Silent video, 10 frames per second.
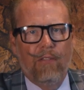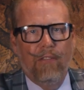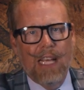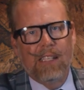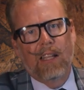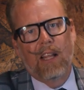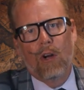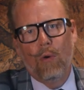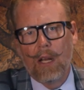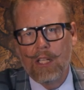facing the
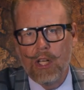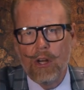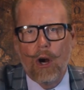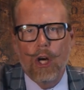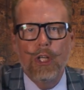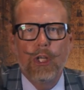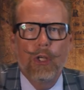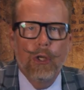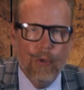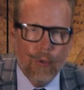coalition are
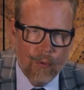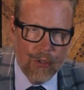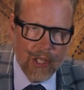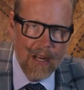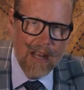huge,